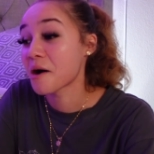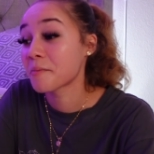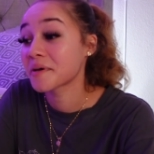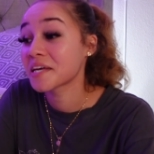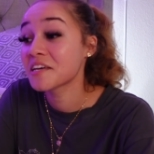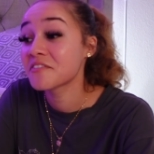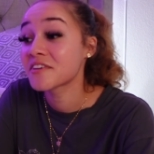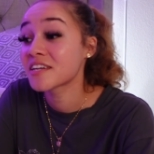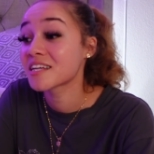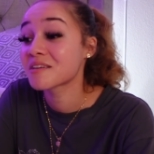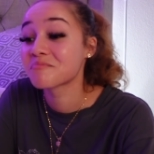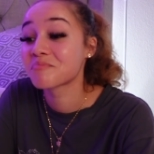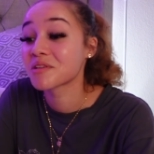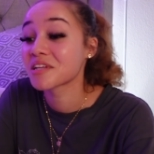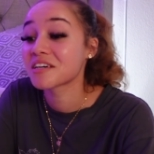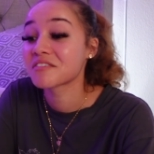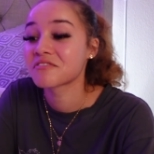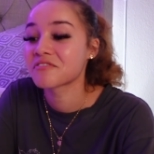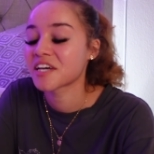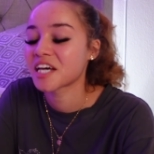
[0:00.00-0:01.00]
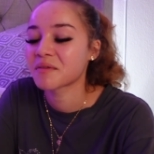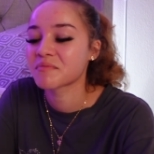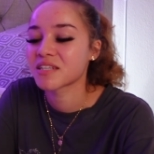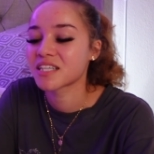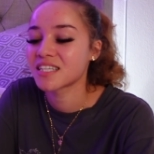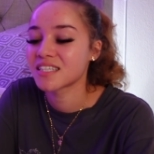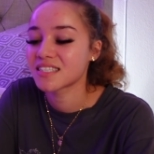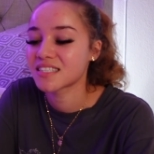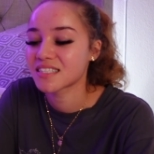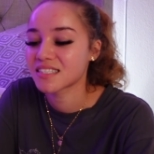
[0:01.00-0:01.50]
Even in blood
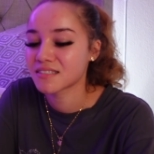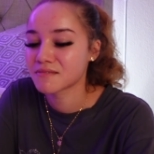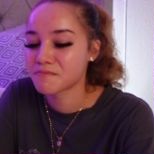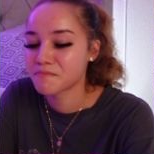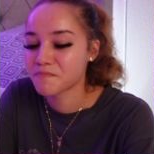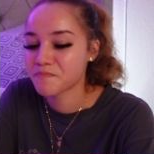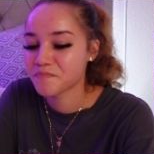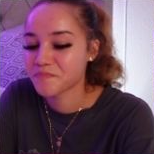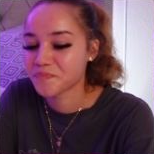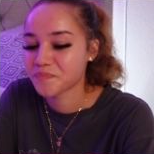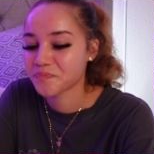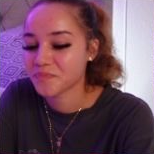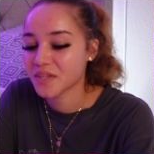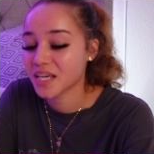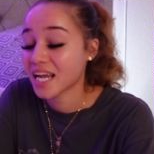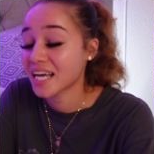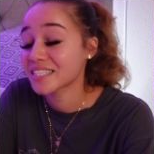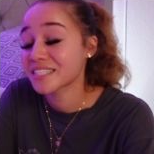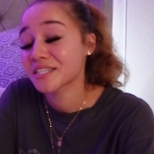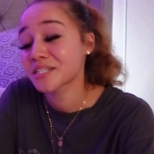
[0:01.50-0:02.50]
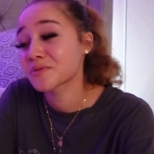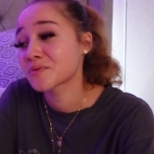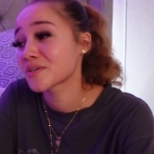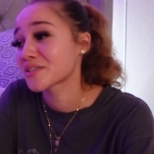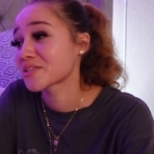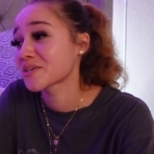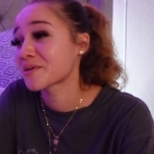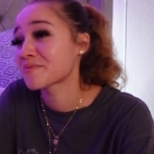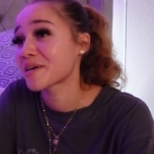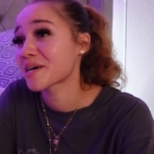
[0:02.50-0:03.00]
families. And I'll tell you
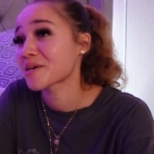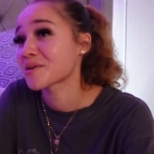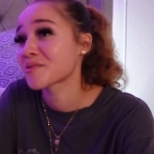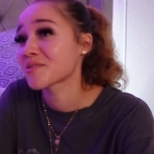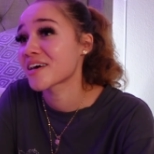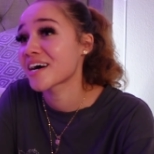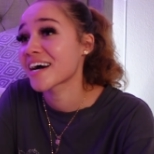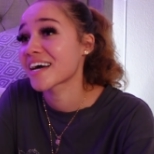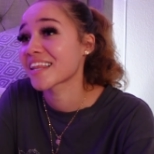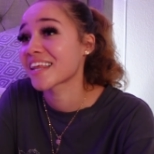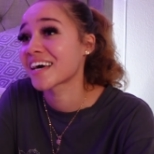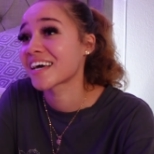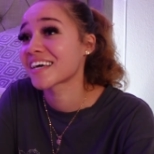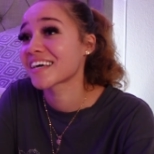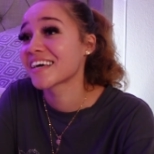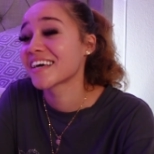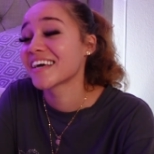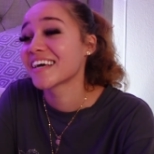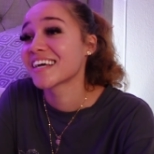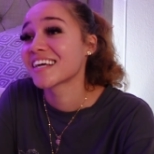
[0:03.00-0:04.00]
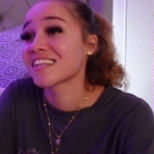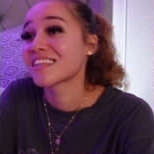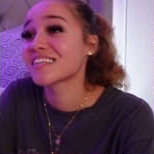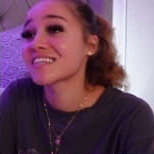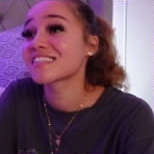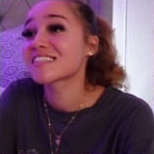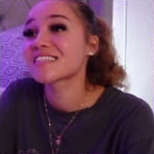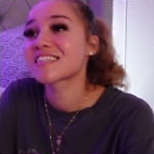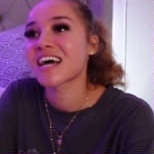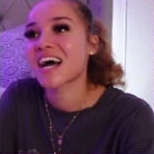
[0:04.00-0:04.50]
what though, I'm not gonna lie, like,
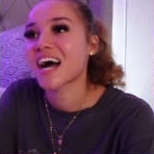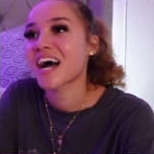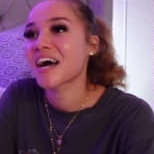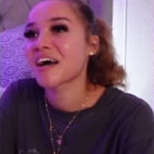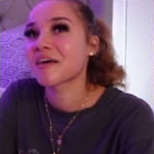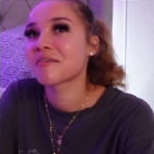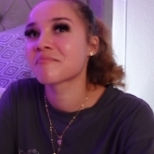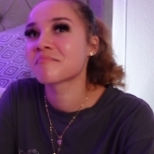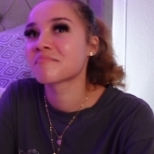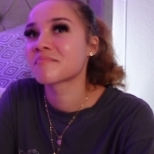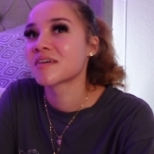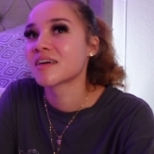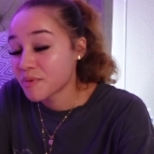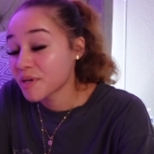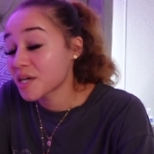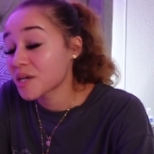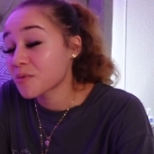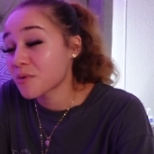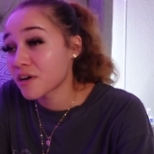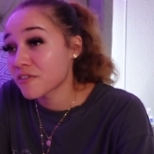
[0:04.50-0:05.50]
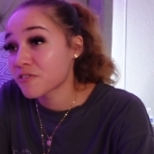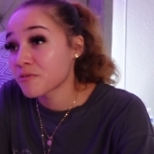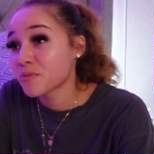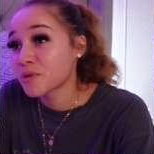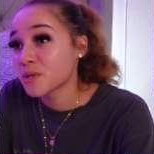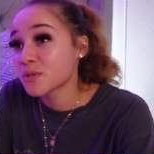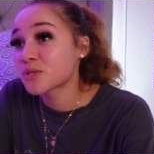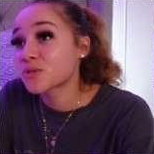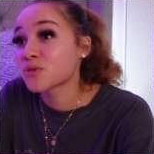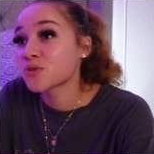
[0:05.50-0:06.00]
this time, being away from
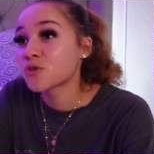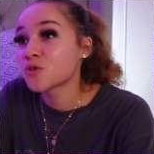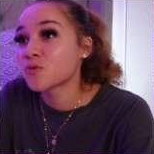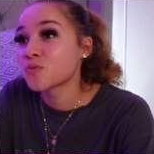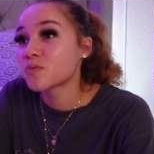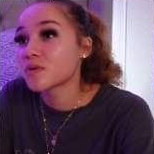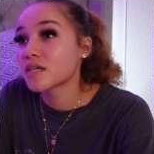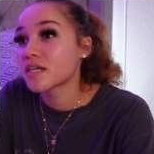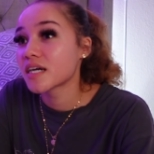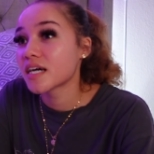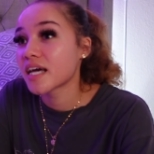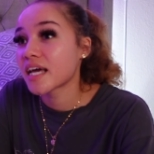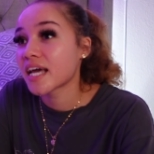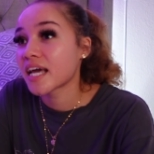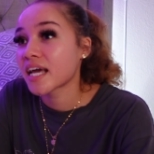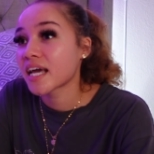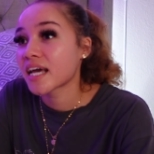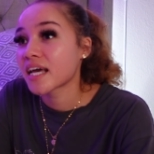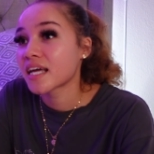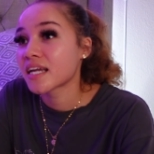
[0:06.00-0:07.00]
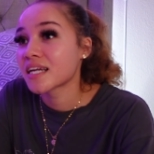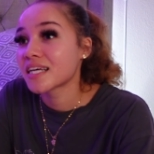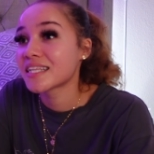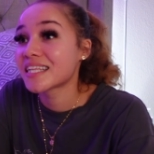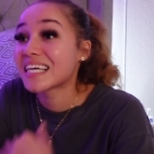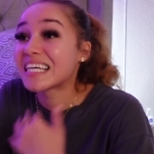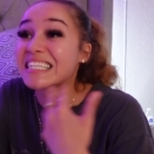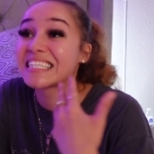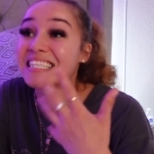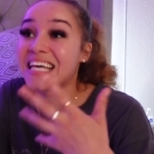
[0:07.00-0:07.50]
YouTube and
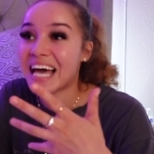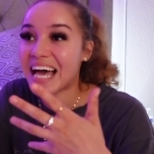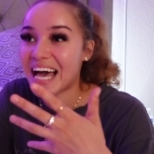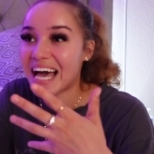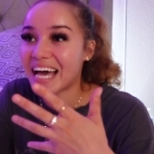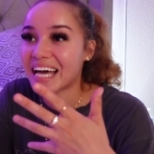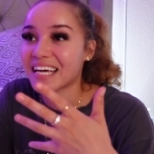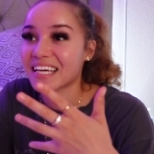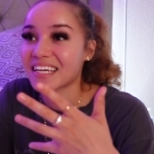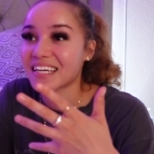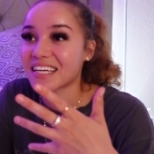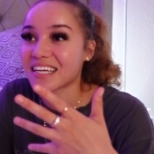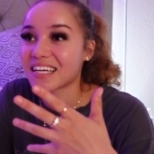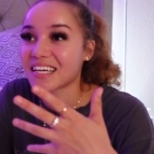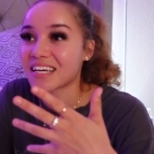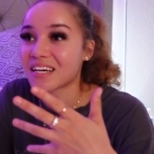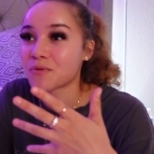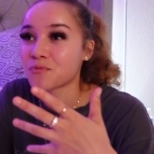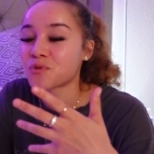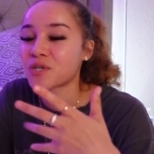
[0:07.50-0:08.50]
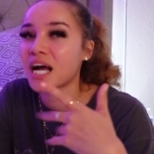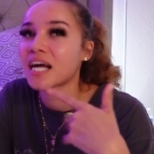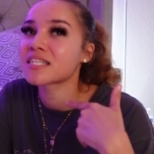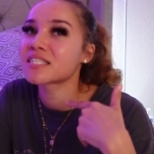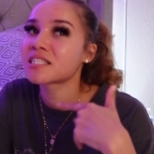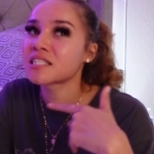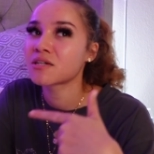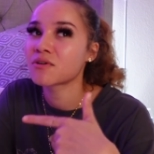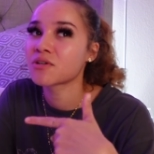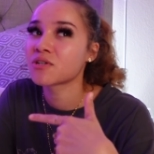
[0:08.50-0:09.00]
the attack, when I
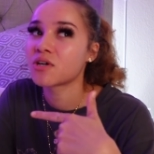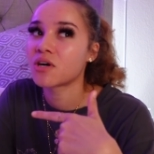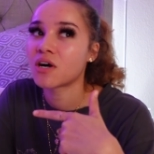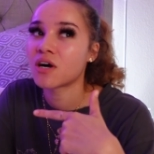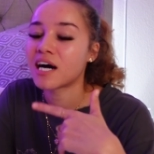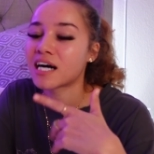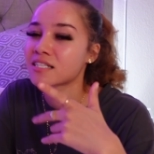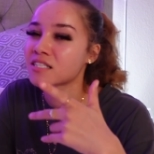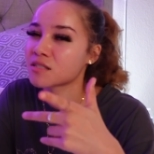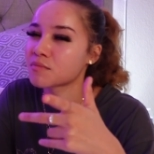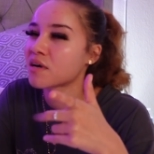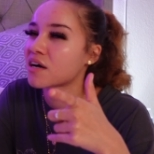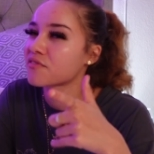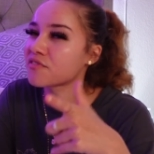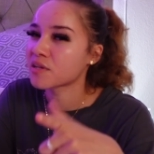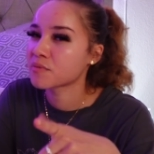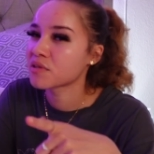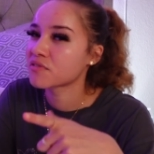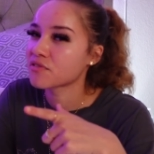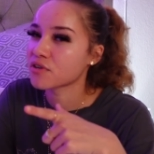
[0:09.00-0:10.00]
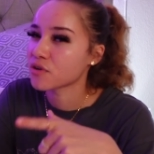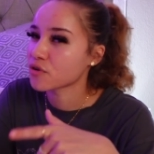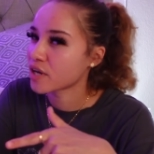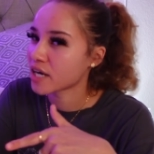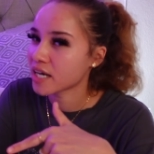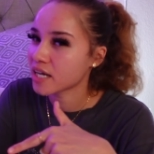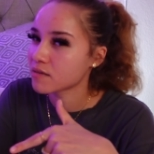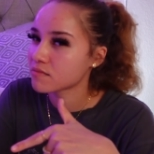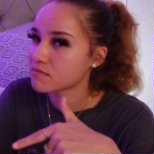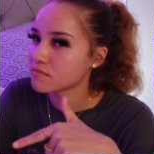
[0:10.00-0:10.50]
tell y'all I took my family for
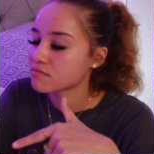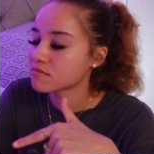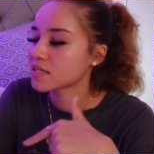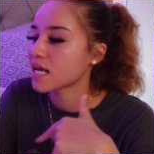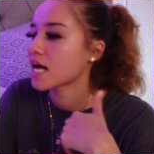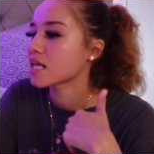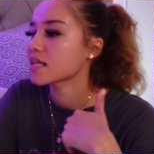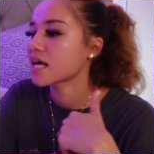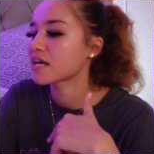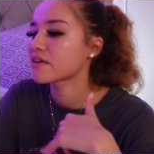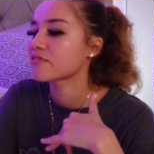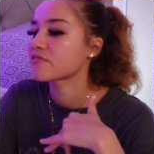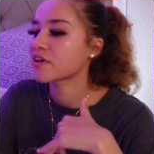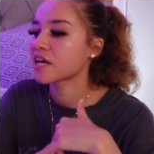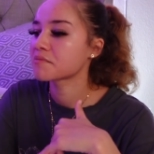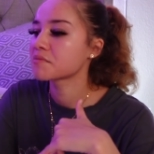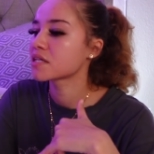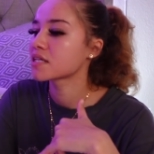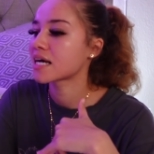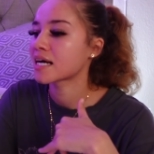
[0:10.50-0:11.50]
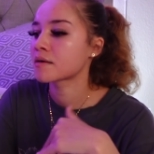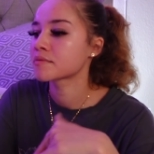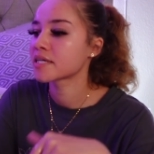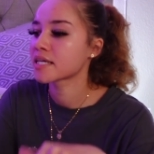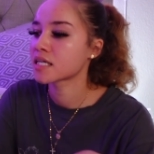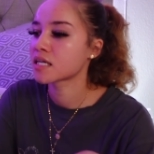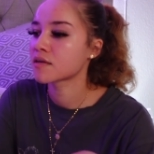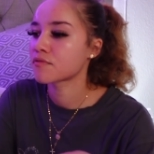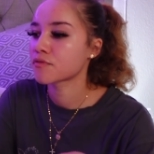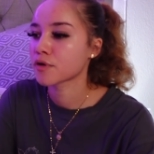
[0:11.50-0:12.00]
granted, not like family, like I'm
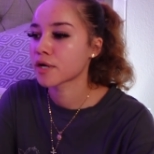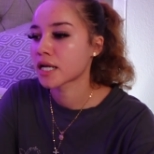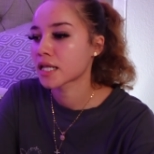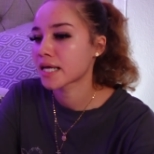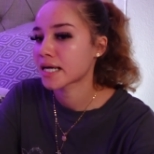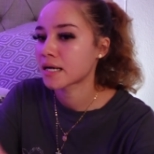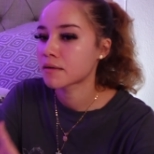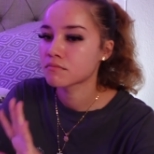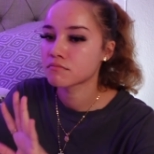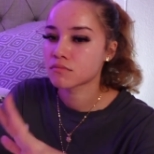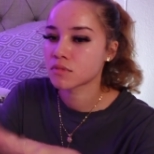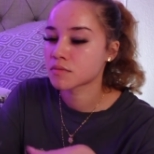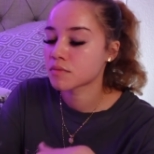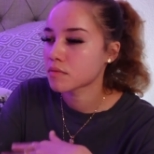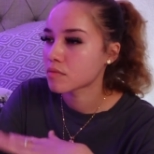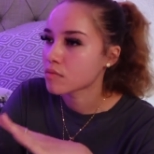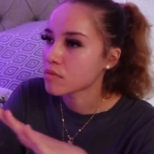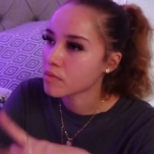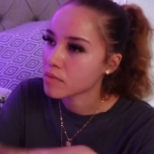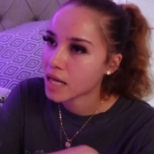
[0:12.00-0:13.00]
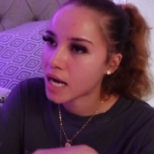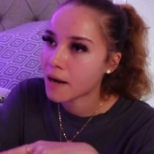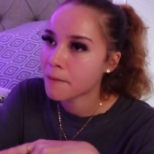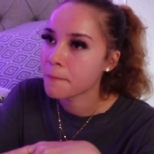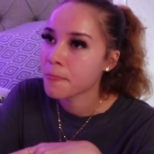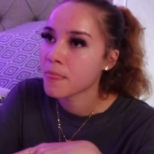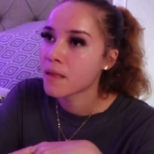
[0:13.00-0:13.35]
taking it for granted, like I'm just blah, blah, blah, blah,